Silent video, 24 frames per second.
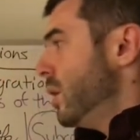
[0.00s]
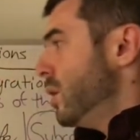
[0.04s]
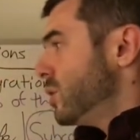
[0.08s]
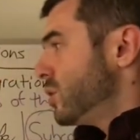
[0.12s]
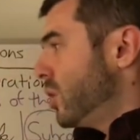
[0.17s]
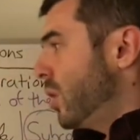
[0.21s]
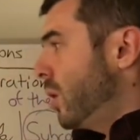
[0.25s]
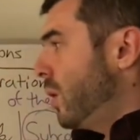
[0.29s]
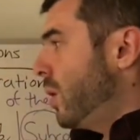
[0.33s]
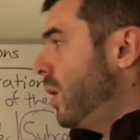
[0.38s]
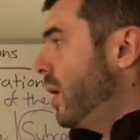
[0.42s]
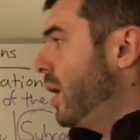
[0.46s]

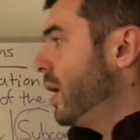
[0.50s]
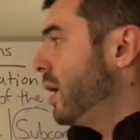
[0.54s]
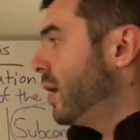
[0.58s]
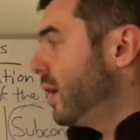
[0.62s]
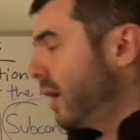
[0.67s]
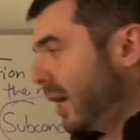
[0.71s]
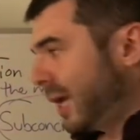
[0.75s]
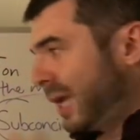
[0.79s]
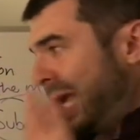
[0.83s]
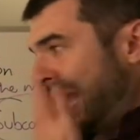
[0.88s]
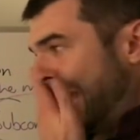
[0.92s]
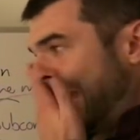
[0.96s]
So
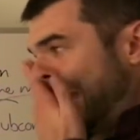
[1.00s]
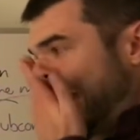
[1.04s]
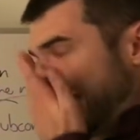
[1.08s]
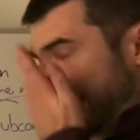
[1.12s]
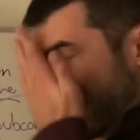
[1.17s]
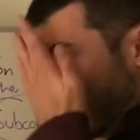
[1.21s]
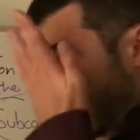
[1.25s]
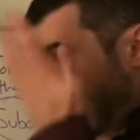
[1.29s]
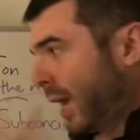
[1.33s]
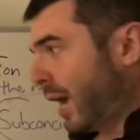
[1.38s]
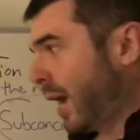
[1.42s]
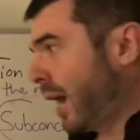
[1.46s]
again,
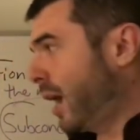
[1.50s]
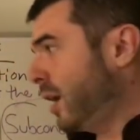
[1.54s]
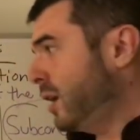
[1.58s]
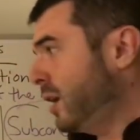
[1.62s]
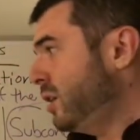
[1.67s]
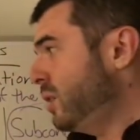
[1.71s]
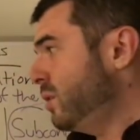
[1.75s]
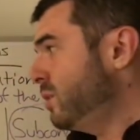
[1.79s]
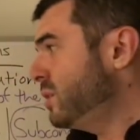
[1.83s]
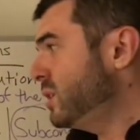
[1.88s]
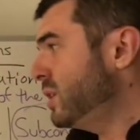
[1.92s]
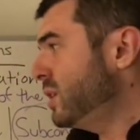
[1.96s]
how
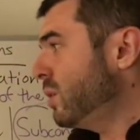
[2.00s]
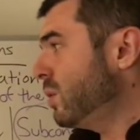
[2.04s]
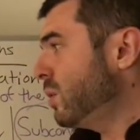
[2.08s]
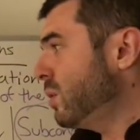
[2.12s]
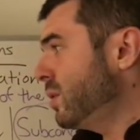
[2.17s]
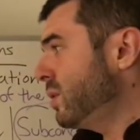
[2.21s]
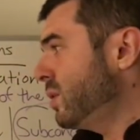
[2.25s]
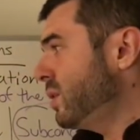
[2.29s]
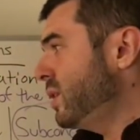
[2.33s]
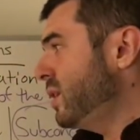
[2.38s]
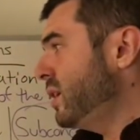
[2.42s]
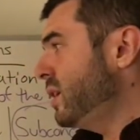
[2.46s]
do you deal
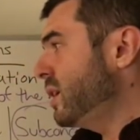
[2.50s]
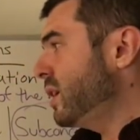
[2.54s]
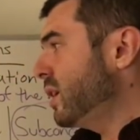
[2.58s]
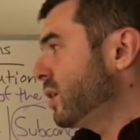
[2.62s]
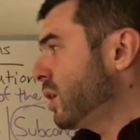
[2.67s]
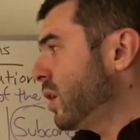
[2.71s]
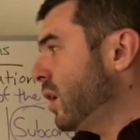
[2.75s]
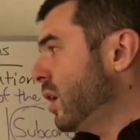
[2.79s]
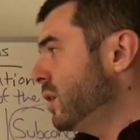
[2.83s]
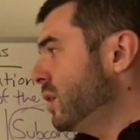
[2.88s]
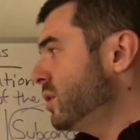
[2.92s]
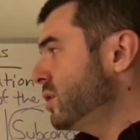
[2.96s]
with the
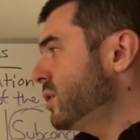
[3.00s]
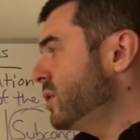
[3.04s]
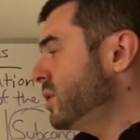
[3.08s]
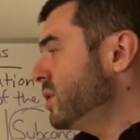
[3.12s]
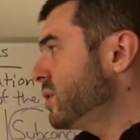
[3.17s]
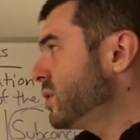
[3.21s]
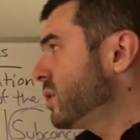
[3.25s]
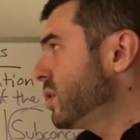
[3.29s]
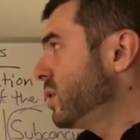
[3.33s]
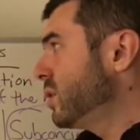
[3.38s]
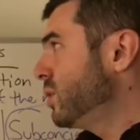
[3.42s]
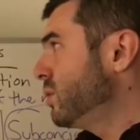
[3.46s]

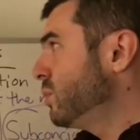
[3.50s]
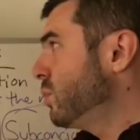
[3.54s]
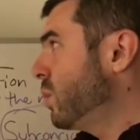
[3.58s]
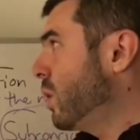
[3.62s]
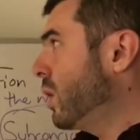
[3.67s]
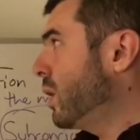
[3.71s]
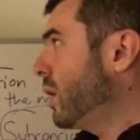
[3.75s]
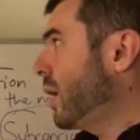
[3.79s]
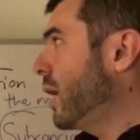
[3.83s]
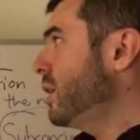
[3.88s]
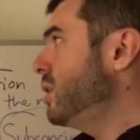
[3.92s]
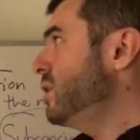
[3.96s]
unconscious?
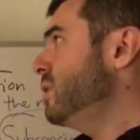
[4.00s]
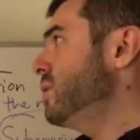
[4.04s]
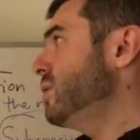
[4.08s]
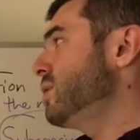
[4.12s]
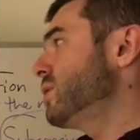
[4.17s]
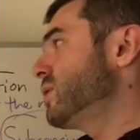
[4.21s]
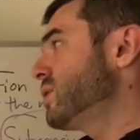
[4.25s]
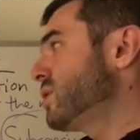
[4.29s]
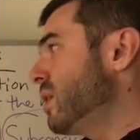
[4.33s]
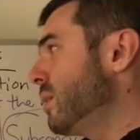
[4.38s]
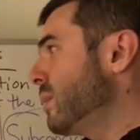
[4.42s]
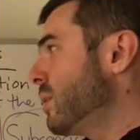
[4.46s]
Well, how do you deal
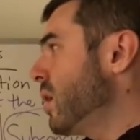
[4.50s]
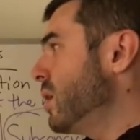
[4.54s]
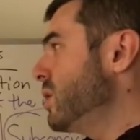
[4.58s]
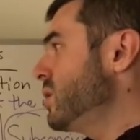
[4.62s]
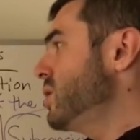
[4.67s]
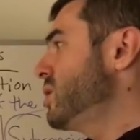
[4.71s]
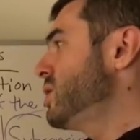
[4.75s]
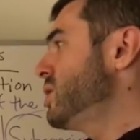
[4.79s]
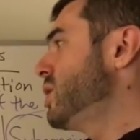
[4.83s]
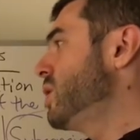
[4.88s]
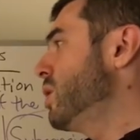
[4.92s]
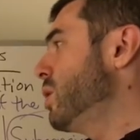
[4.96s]
with the
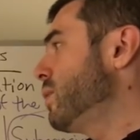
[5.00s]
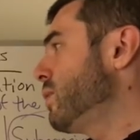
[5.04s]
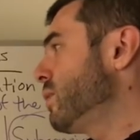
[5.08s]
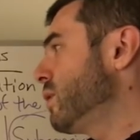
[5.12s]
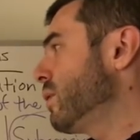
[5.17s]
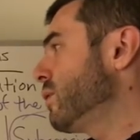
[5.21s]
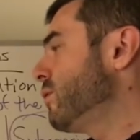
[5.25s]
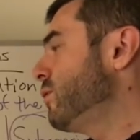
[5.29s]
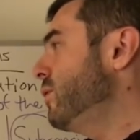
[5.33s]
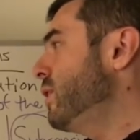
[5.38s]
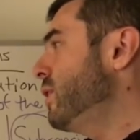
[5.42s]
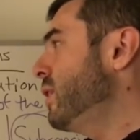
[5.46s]
subconscious? Get over
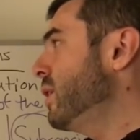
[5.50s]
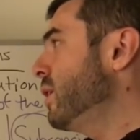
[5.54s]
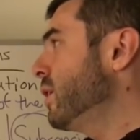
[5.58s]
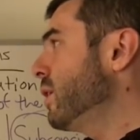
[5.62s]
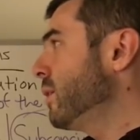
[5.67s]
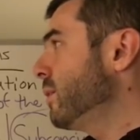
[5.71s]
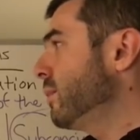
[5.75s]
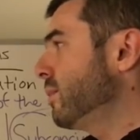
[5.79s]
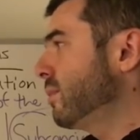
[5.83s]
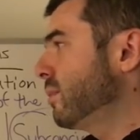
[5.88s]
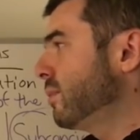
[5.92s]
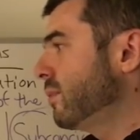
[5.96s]
your
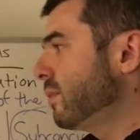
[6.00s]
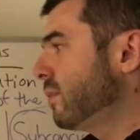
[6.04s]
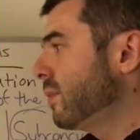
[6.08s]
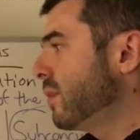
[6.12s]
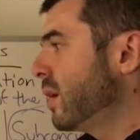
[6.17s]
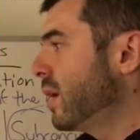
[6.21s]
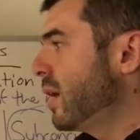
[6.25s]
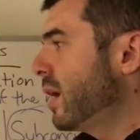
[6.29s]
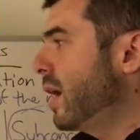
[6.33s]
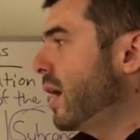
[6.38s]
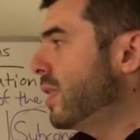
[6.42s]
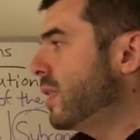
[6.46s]
fear.
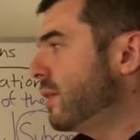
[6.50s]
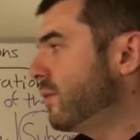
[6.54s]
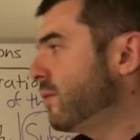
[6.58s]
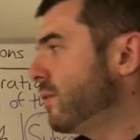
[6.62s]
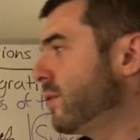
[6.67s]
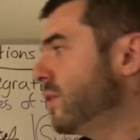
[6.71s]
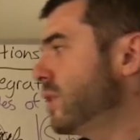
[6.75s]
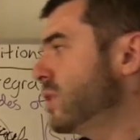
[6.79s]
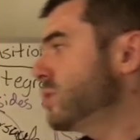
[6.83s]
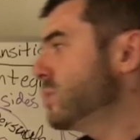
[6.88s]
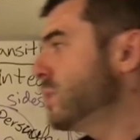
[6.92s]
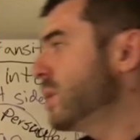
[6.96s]
And then
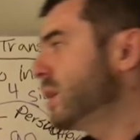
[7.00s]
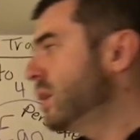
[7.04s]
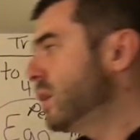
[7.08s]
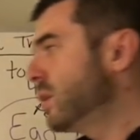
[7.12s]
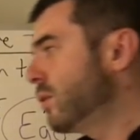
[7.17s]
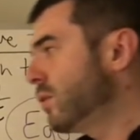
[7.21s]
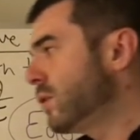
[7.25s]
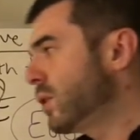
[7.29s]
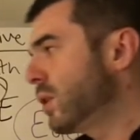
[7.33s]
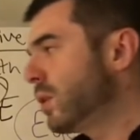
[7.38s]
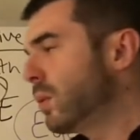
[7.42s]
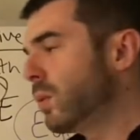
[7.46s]
for this one, get
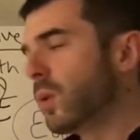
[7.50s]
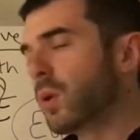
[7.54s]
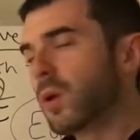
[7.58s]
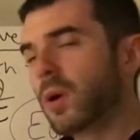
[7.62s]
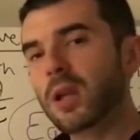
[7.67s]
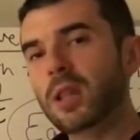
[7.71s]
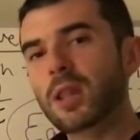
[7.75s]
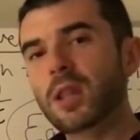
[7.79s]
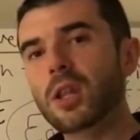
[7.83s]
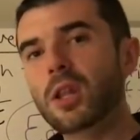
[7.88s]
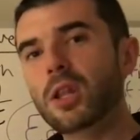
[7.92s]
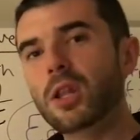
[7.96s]
over your
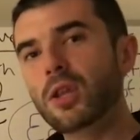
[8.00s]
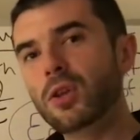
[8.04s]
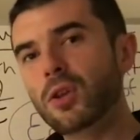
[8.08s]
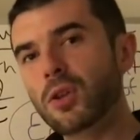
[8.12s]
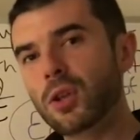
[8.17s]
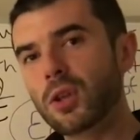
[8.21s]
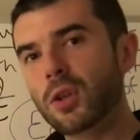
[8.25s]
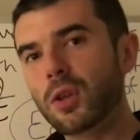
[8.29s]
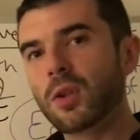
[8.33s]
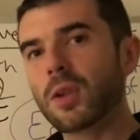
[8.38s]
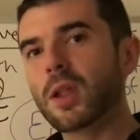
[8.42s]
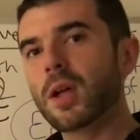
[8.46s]
worry. And then you
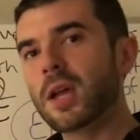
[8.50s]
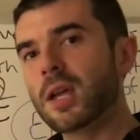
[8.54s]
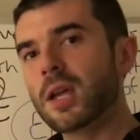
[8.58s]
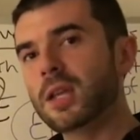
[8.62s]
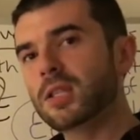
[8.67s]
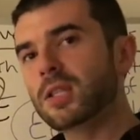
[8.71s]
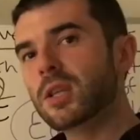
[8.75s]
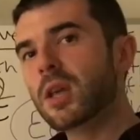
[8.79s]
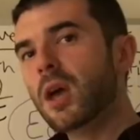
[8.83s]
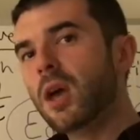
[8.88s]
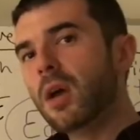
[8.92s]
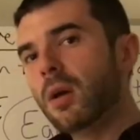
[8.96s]
can
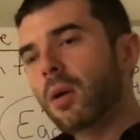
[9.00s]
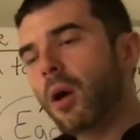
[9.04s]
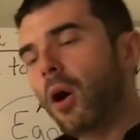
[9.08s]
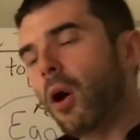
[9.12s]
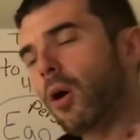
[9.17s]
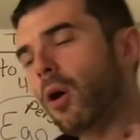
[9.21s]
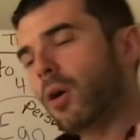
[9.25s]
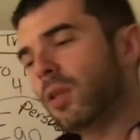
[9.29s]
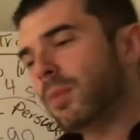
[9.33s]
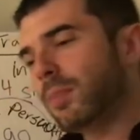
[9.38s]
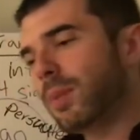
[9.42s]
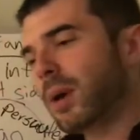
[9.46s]
utilize
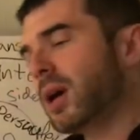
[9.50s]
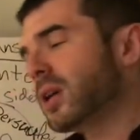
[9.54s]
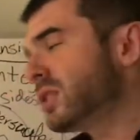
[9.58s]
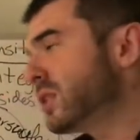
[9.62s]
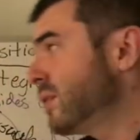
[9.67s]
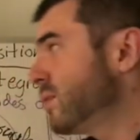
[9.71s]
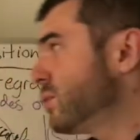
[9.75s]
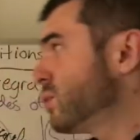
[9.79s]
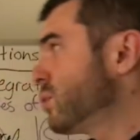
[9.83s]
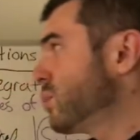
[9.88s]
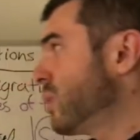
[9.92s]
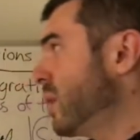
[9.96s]
all the
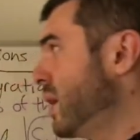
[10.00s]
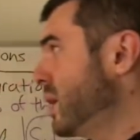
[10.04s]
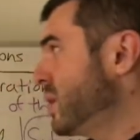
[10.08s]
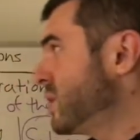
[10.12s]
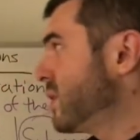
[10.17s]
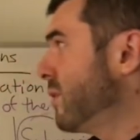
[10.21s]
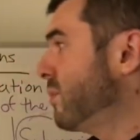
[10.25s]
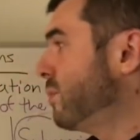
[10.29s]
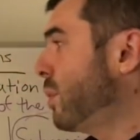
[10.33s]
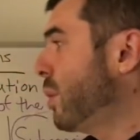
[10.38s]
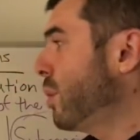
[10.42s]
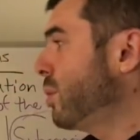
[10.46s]
positive
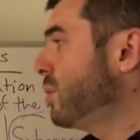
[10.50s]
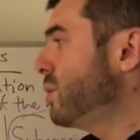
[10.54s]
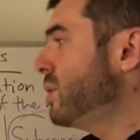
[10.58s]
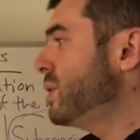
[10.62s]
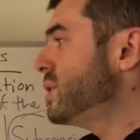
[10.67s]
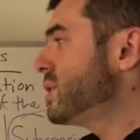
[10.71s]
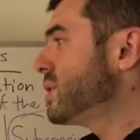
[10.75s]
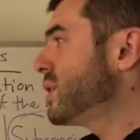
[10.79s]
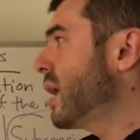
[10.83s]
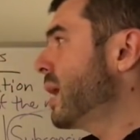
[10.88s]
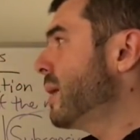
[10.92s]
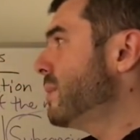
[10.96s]
traits of both
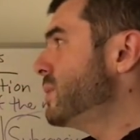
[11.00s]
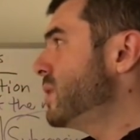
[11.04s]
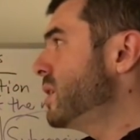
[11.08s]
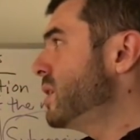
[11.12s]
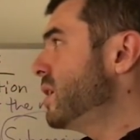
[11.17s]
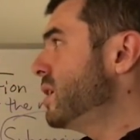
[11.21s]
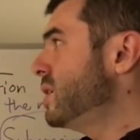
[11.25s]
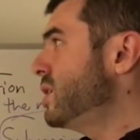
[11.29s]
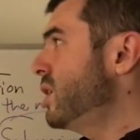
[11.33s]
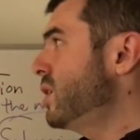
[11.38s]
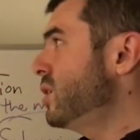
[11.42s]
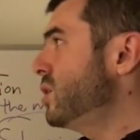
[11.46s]
these types in
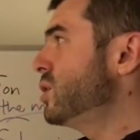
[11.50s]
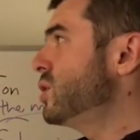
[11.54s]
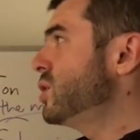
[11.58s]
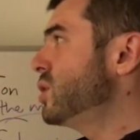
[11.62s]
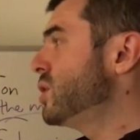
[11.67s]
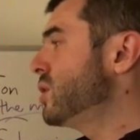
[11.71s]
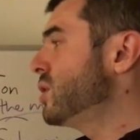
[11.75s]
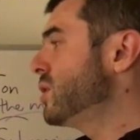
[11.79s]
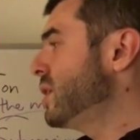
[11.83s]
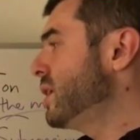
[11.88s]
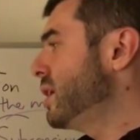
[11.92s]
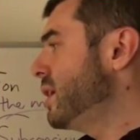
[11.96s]
addition
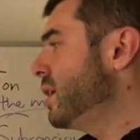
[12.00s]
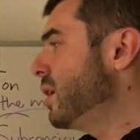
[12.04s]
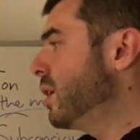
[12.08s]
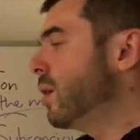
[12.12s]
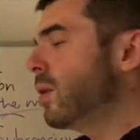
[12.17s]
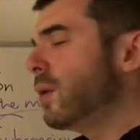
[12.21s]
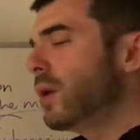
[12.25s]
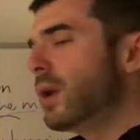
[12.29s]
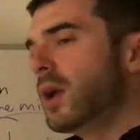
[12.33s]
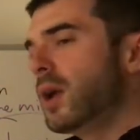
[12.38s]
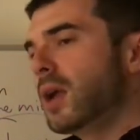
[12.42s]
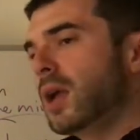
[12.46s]
to your
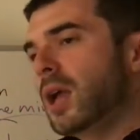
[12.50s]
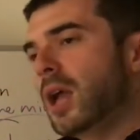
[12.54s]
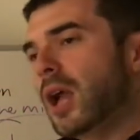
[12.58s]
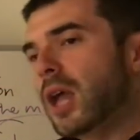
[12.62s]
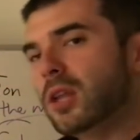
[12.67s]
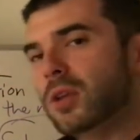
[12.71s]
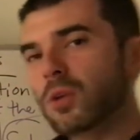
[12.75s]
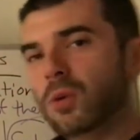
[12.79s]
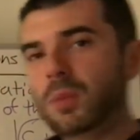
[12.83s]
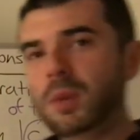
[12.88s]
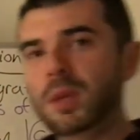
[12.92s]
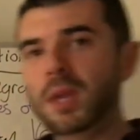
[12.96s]
ego
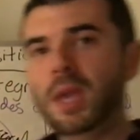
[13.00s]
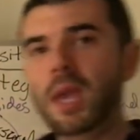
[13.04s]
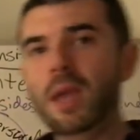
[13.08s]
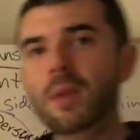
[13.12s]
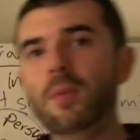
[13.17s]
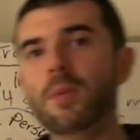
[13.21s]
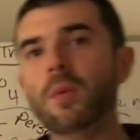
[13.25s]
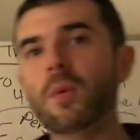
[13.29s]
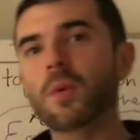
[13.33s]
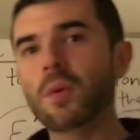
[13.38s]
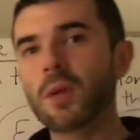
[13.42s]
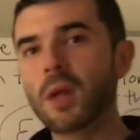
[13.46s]
and you'll be
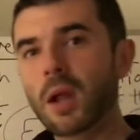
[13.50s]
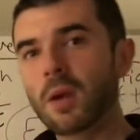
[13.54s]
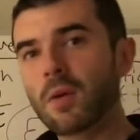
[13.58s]
capable.